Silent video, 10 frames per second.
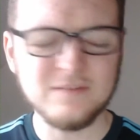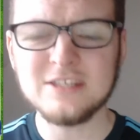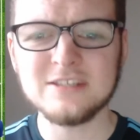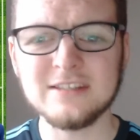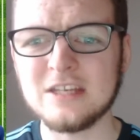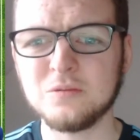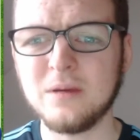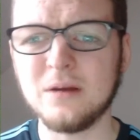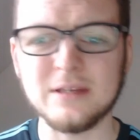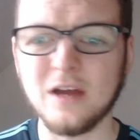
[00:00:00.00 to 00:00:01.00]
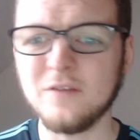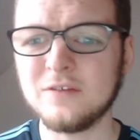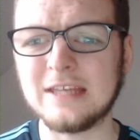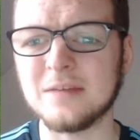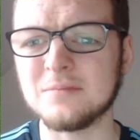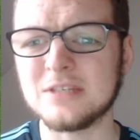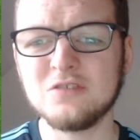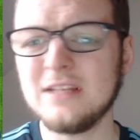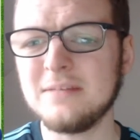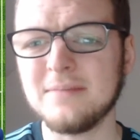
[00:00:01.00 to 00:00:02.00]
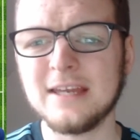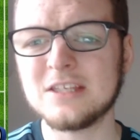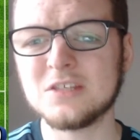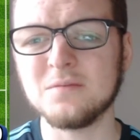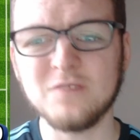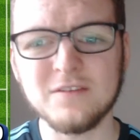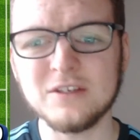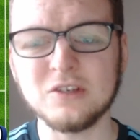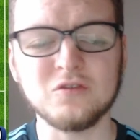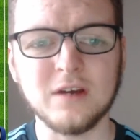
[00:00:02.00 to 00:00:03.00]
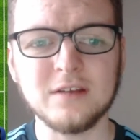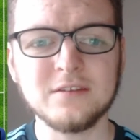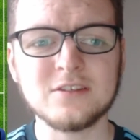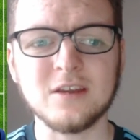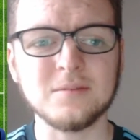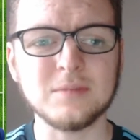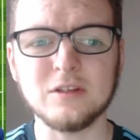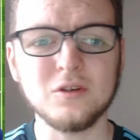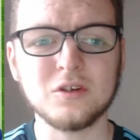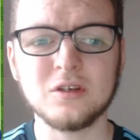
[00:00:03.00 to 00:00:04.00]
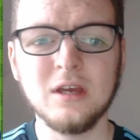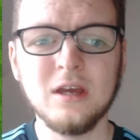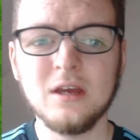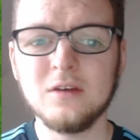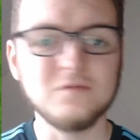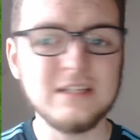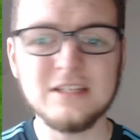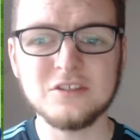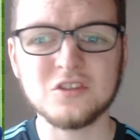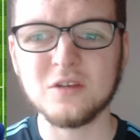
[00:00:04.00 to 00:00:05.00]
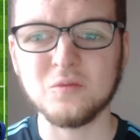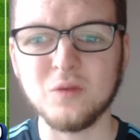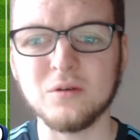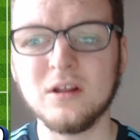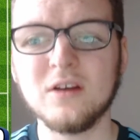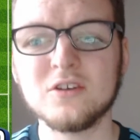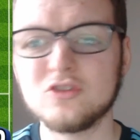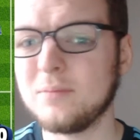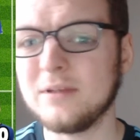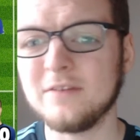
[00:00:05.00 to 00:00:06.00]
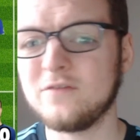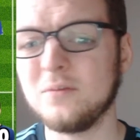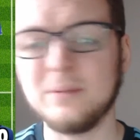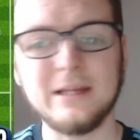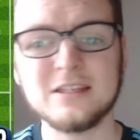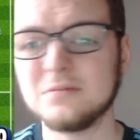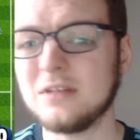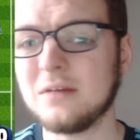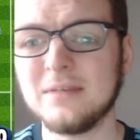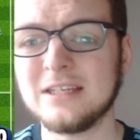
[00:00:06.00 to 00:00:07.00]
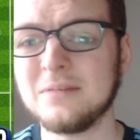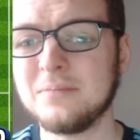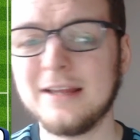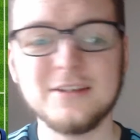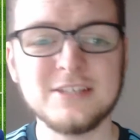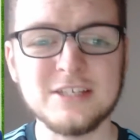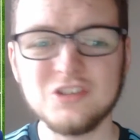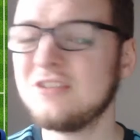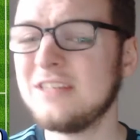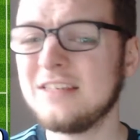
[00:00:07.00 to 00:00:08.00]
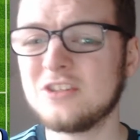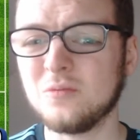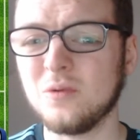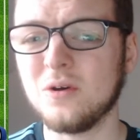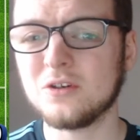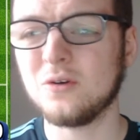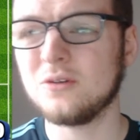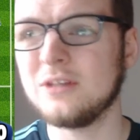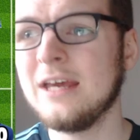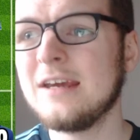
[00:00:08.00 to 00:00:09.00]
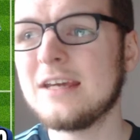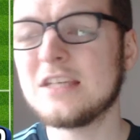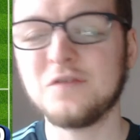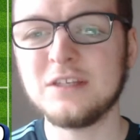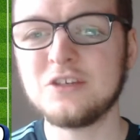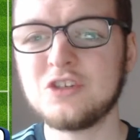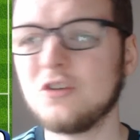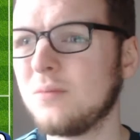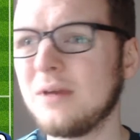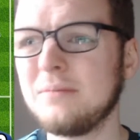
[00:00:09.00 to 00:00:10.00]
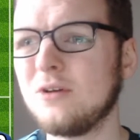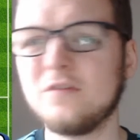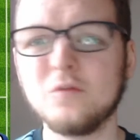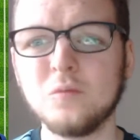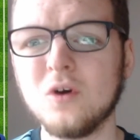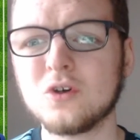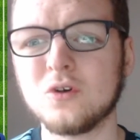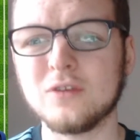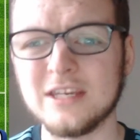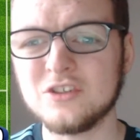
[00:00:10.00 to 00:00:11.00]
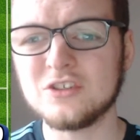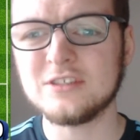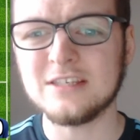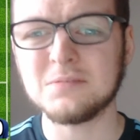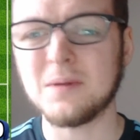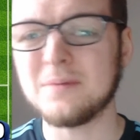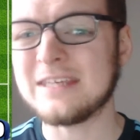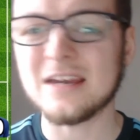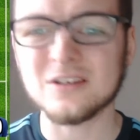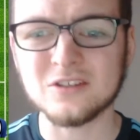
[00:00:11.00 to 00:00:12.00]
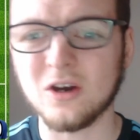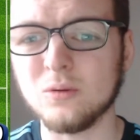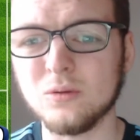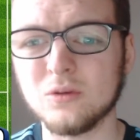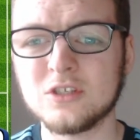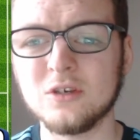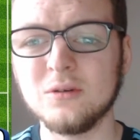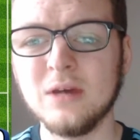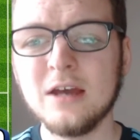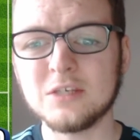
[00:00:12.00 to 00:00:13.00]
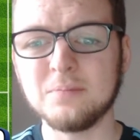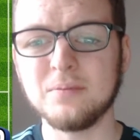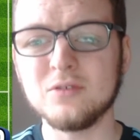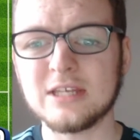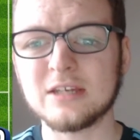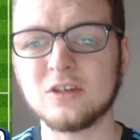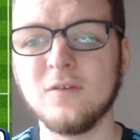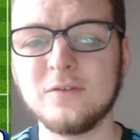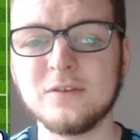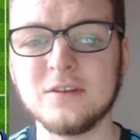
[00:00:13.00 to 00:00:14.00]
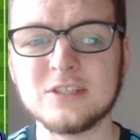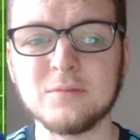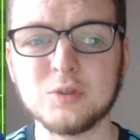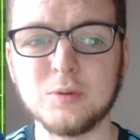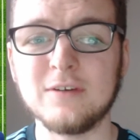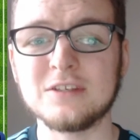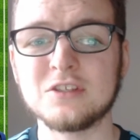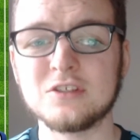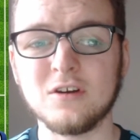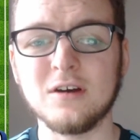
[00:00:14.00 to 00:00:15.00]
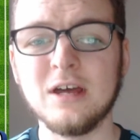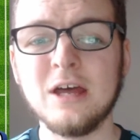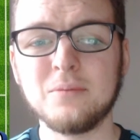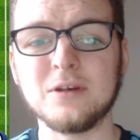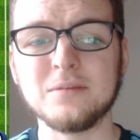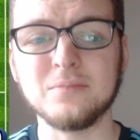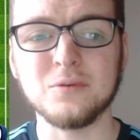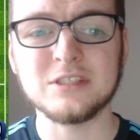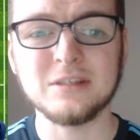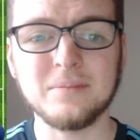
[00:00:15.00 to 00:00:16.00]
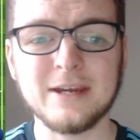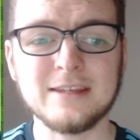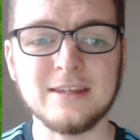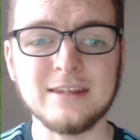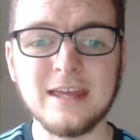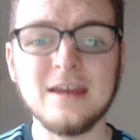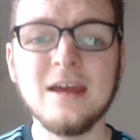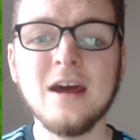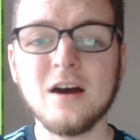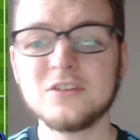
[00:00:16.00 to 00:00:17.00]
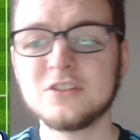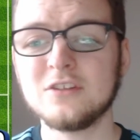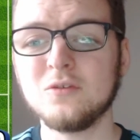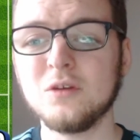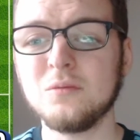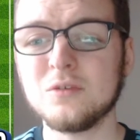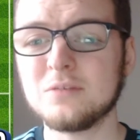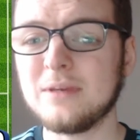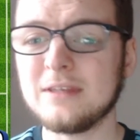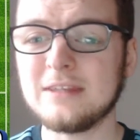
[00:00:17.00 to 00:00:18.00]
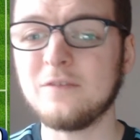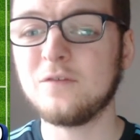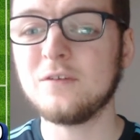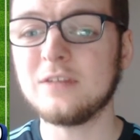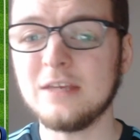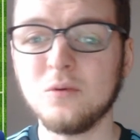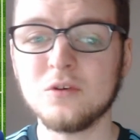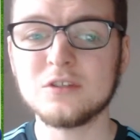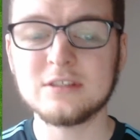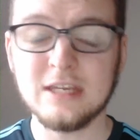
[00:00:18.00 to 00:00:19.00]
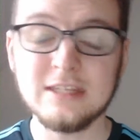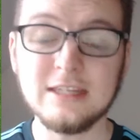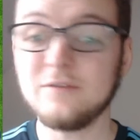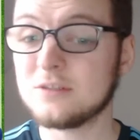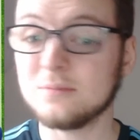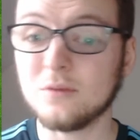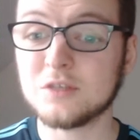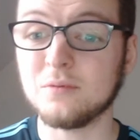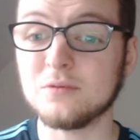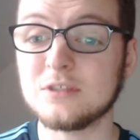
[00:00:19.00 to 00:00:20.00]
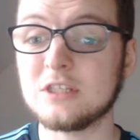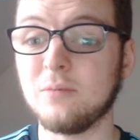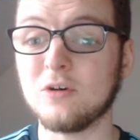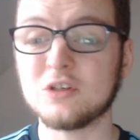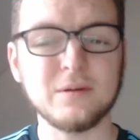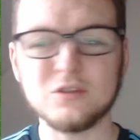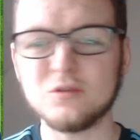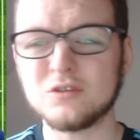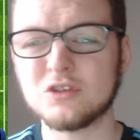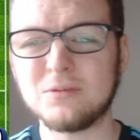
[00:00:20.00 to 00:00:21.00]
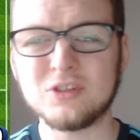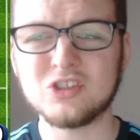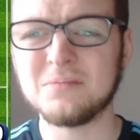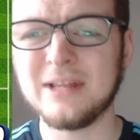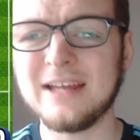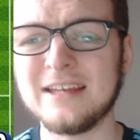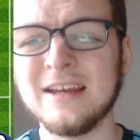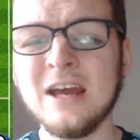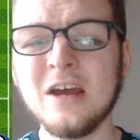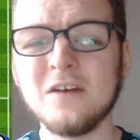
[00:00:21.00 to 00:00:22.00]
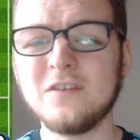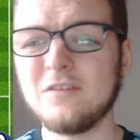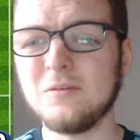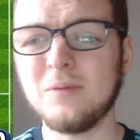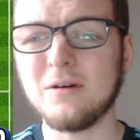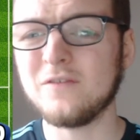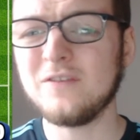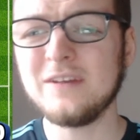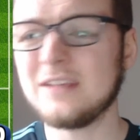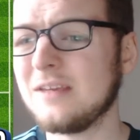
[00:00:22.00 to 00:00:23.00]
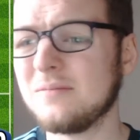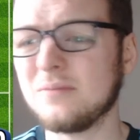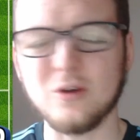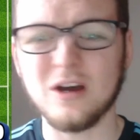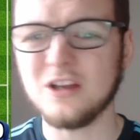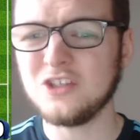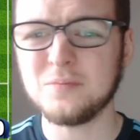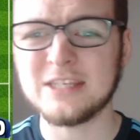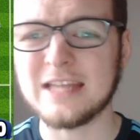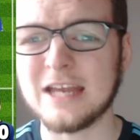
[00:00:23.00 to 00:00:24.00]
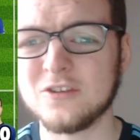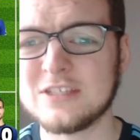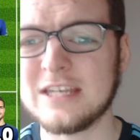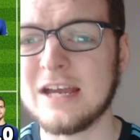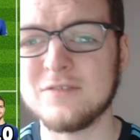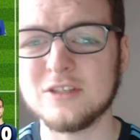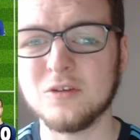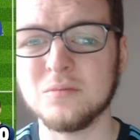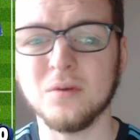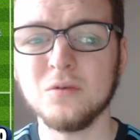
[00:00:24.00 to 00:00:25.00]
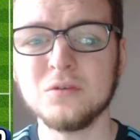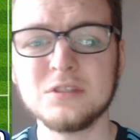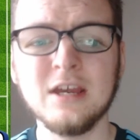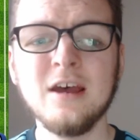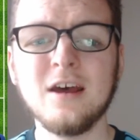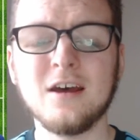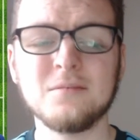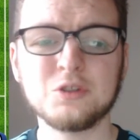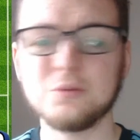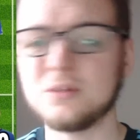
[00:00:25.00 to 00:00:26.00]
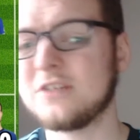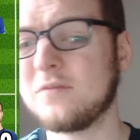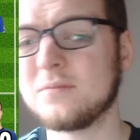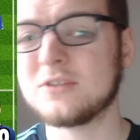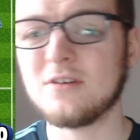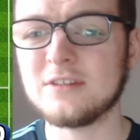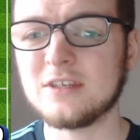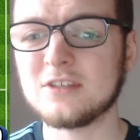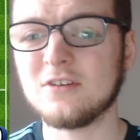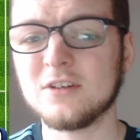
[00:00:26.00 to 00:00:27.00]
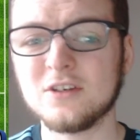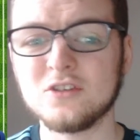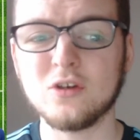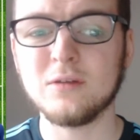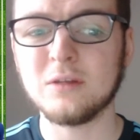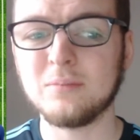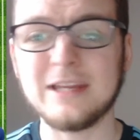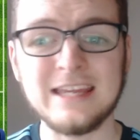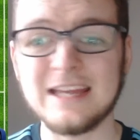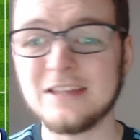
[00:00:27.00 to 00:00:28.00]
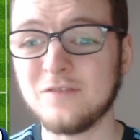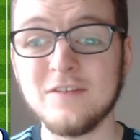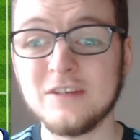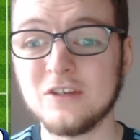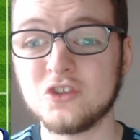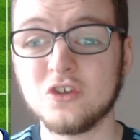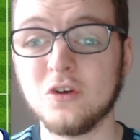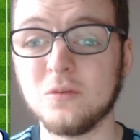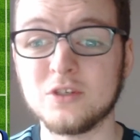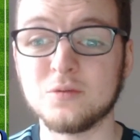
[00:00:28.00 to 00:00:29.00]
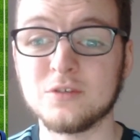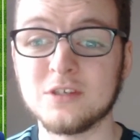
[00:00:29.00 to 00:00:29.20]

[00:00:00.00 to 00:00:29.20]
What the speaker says: recently as well, in other games, he's really making some very good runs, and that look really just like world-class, dribbling through players and nutmegging players. He just needs to work on his finishing, or maybe not even work on it. He just needs to maybe get a goal or two to boost that confidence up to where he can start putting balls in the back of the net. Hudson-Odoi was a bit different. He delivered some nice balls into the box, but he was also switching play very well. I think he got 100% accuracy out of his long balls, switching from side to side, controlling the play. He had a very good shot, which